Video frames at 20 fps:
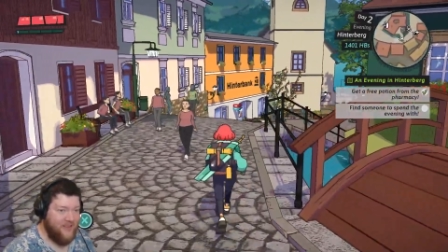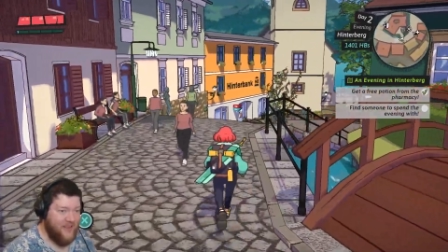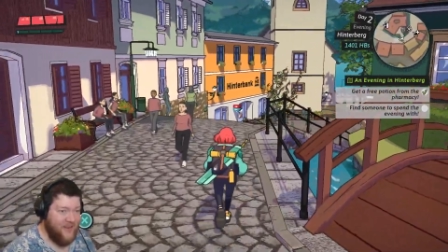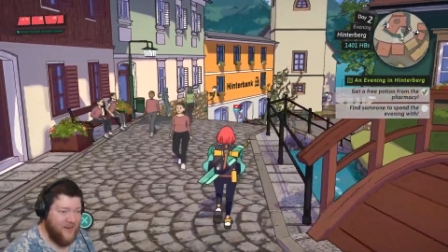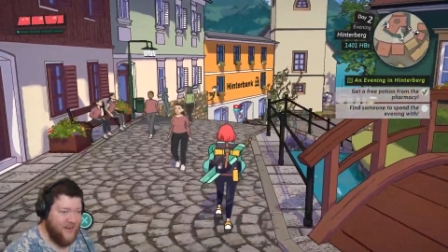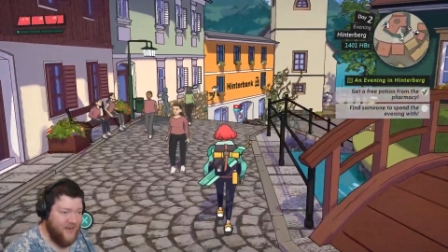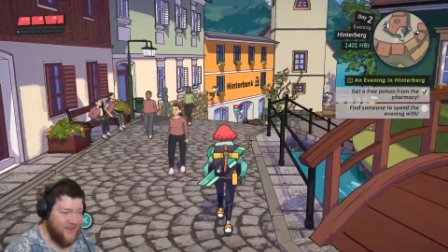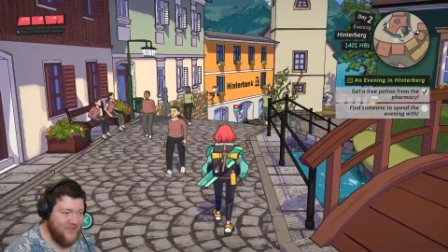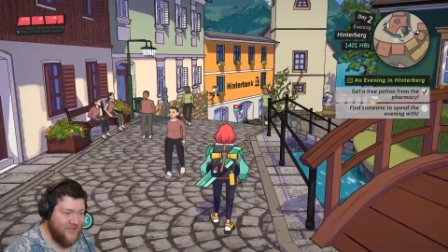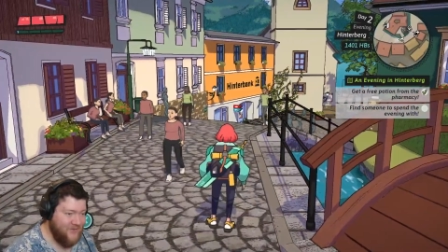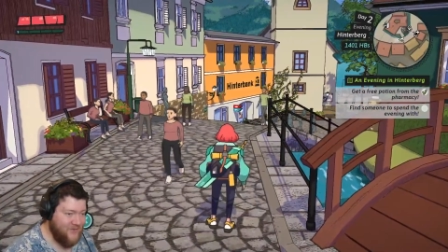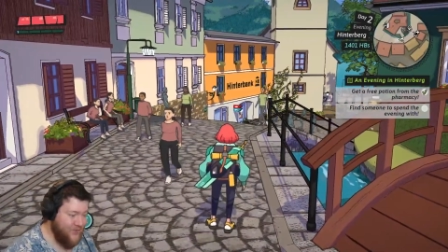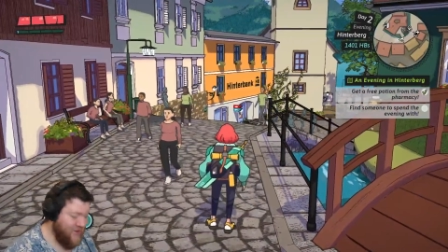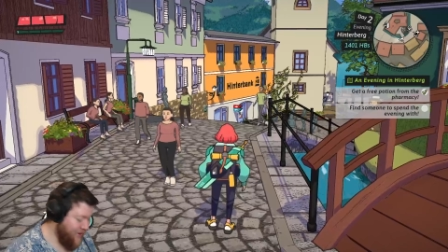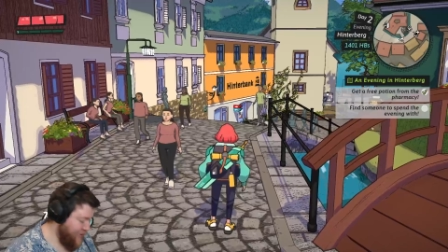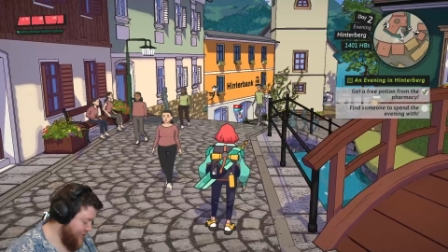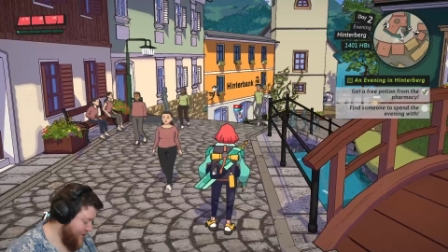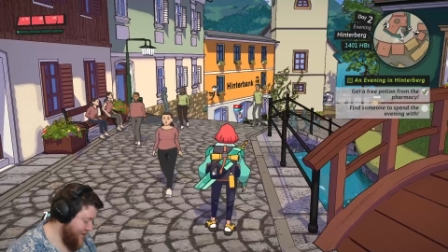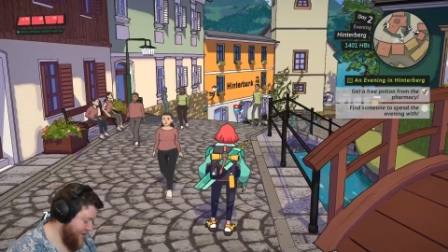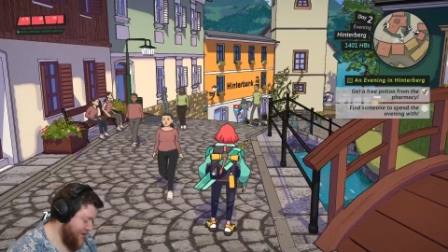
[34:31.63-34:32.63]
that has
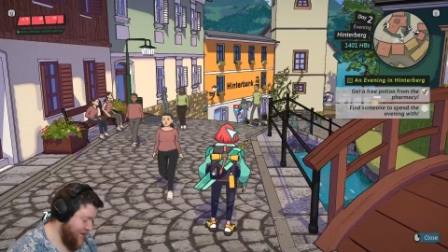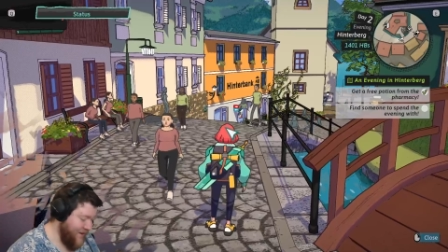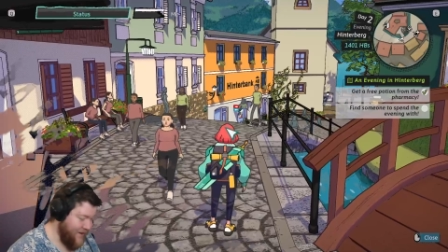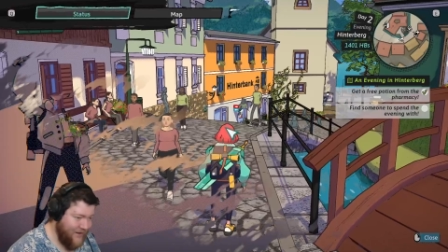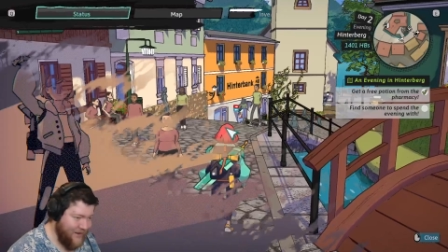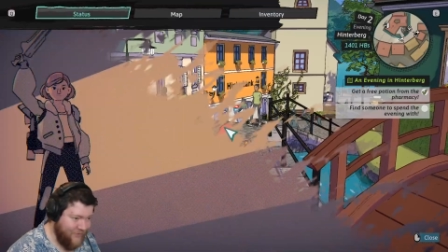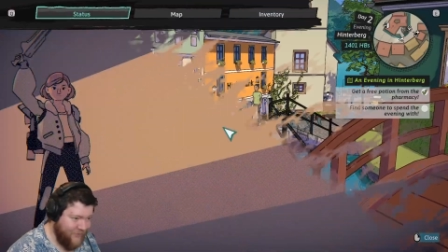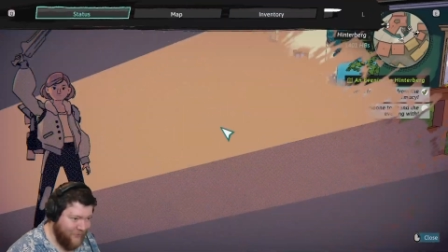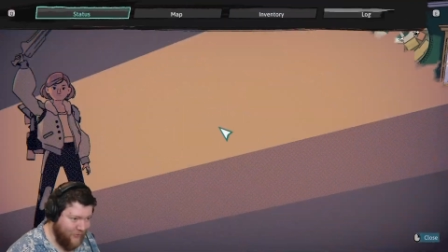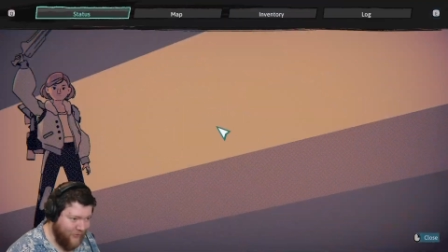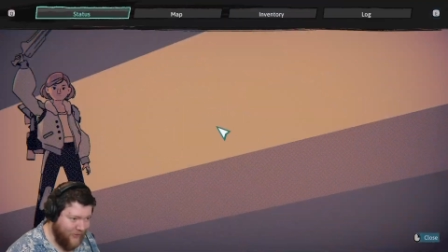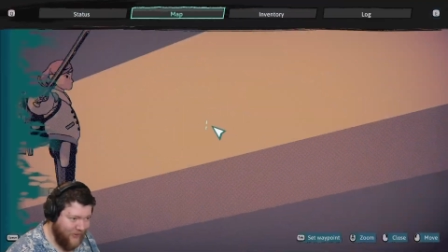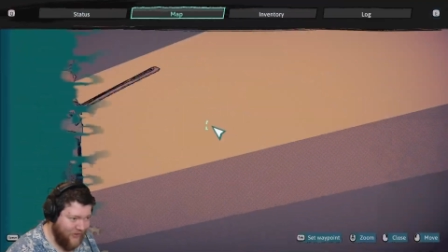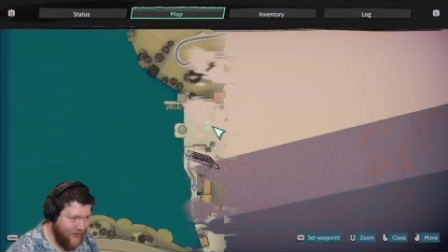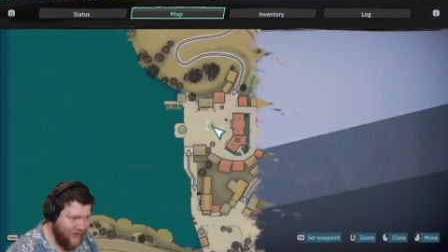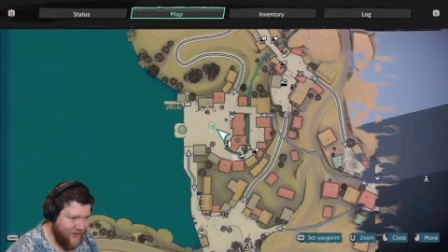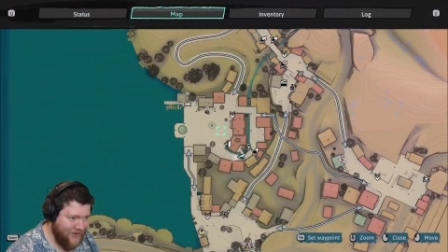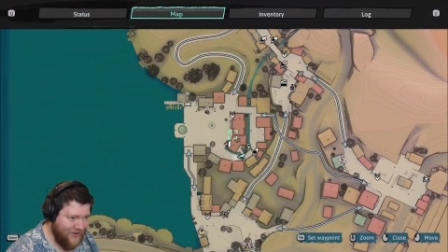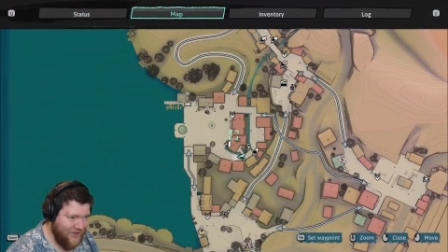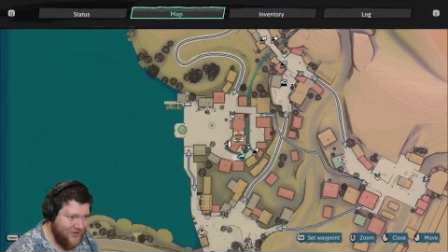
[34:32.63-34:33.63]
very different
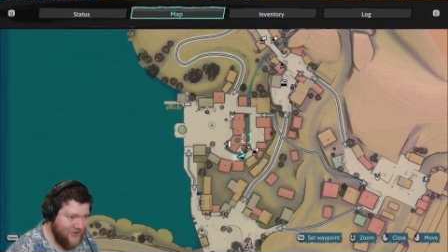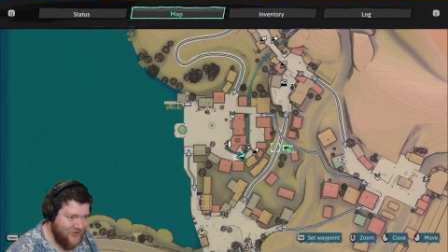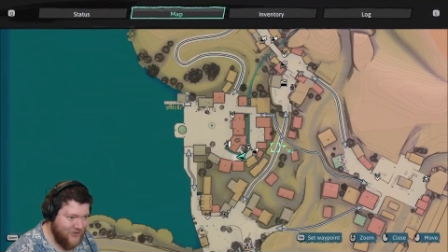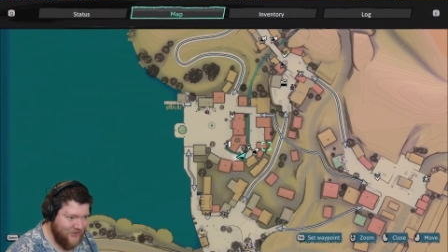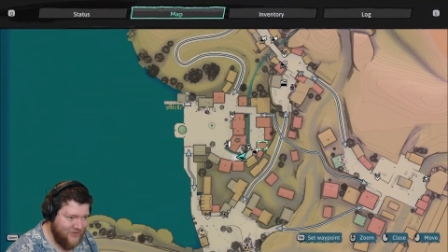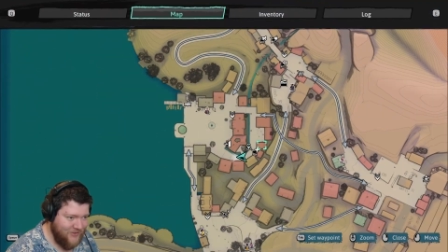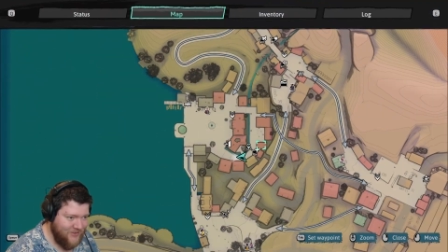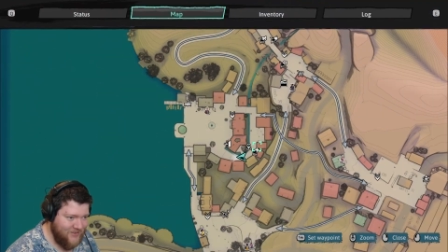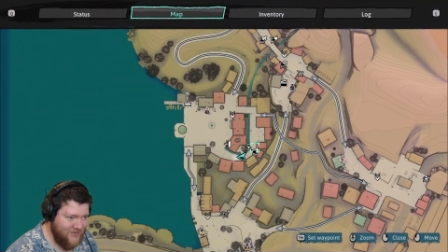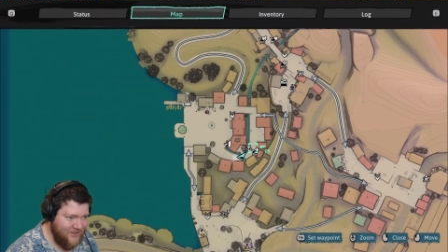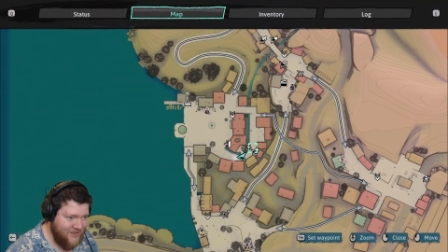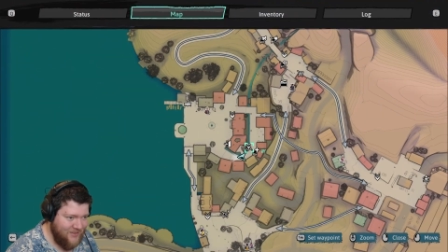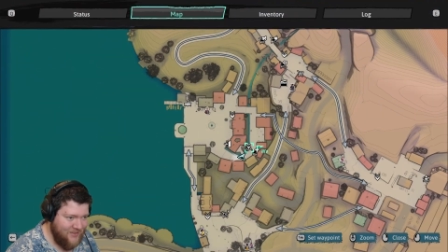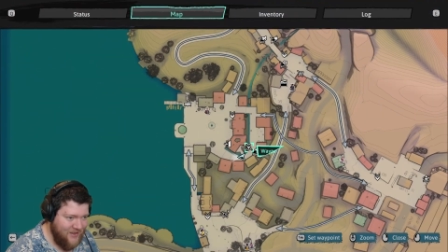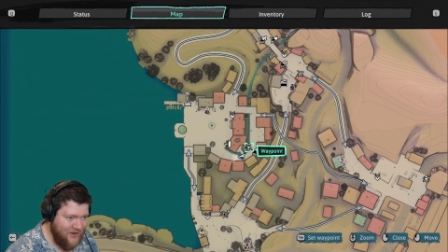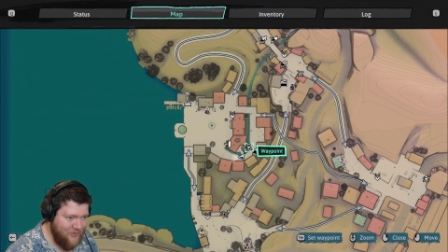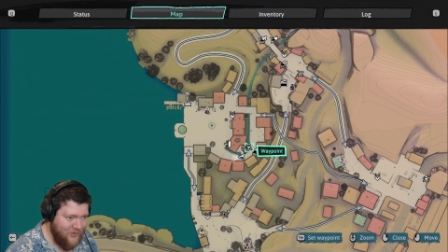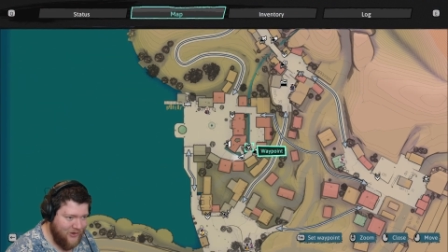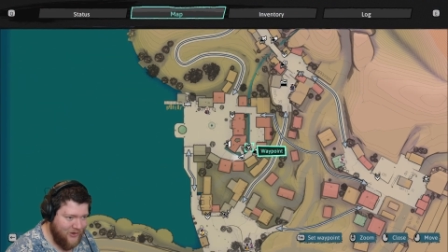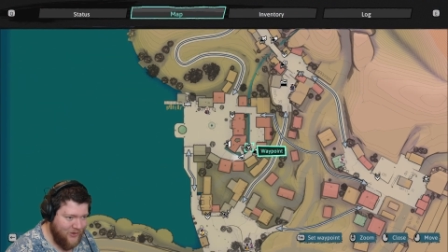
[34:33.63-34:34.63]
connotations than
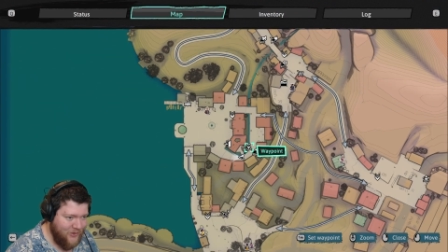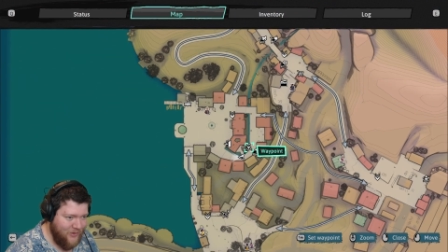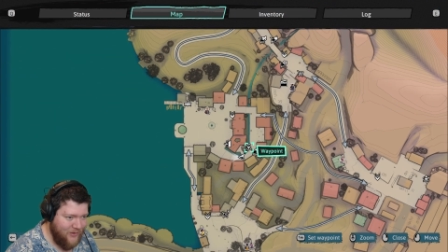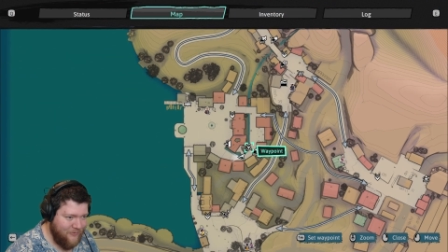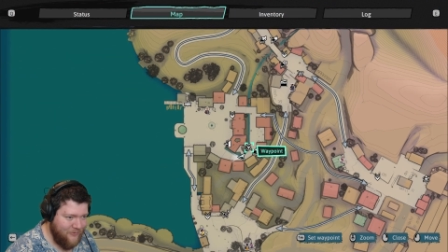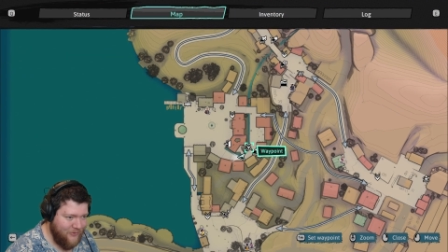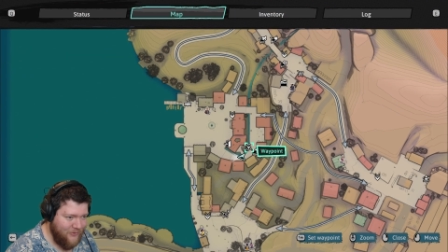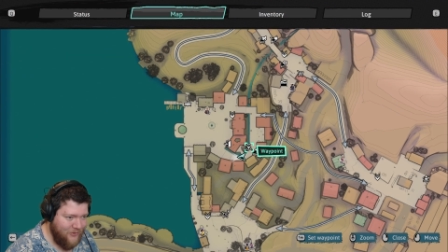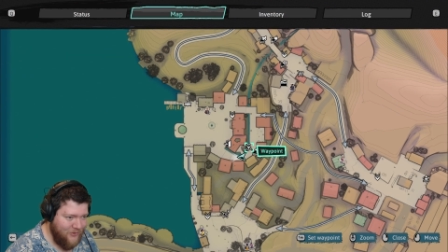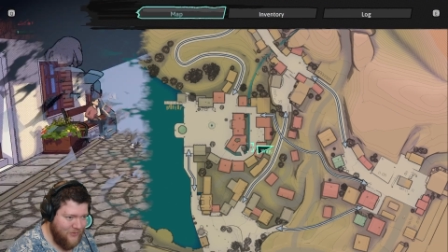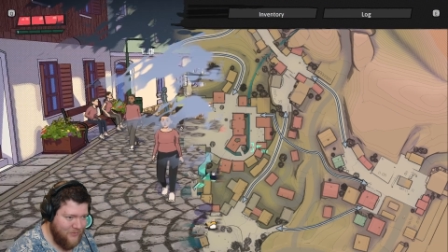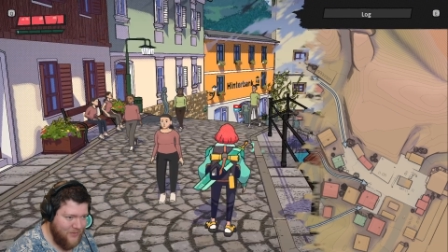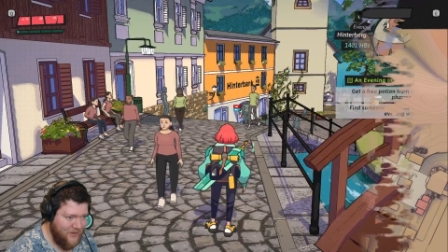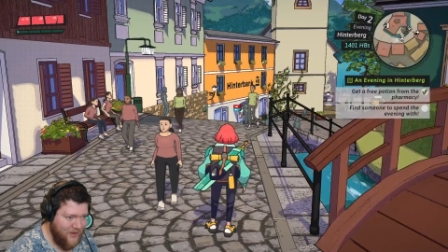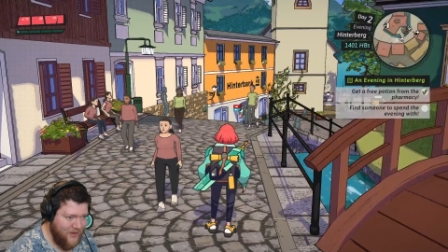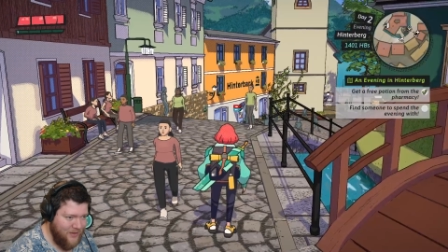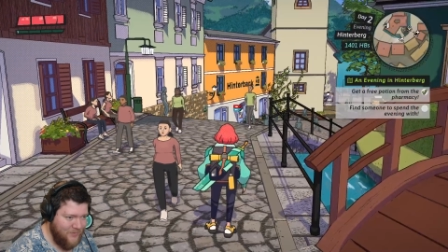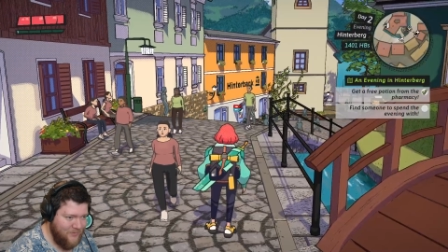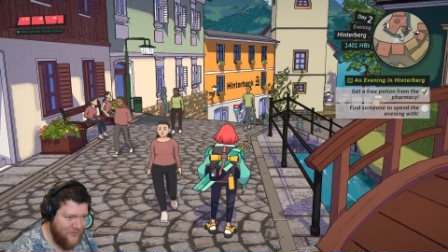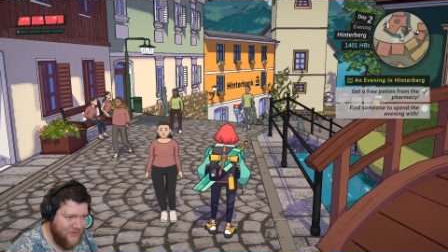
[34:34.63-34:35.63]
they were going for,
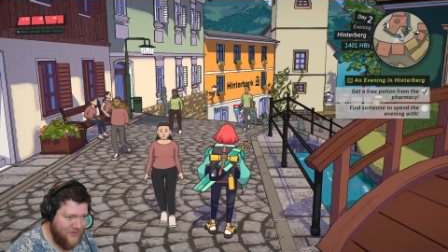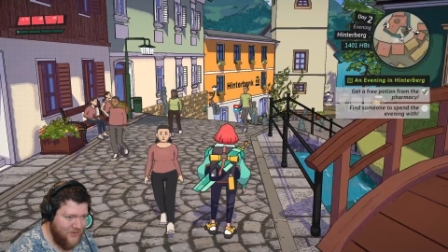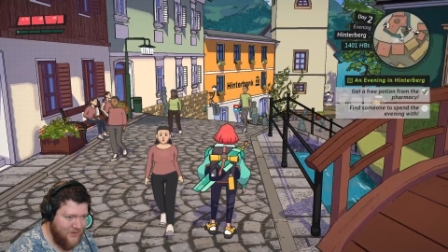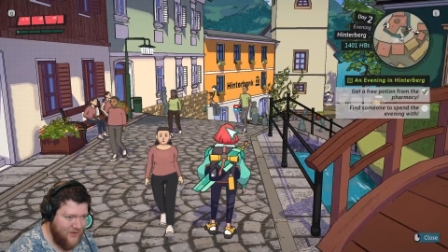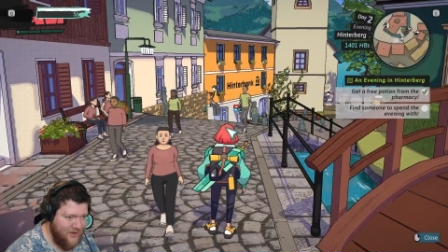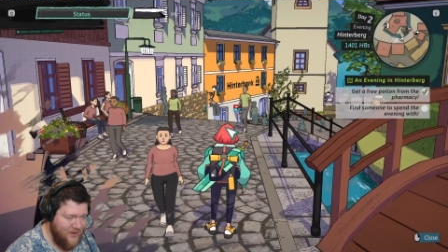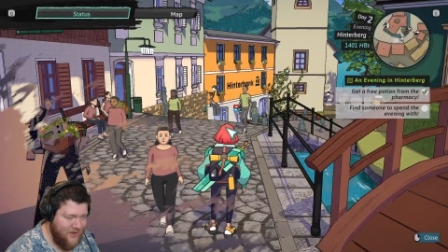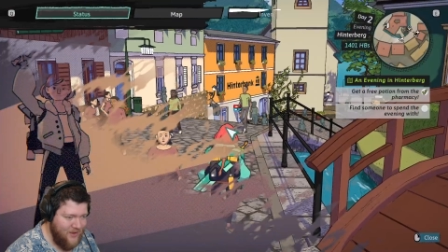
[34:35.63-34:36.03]
perhaps.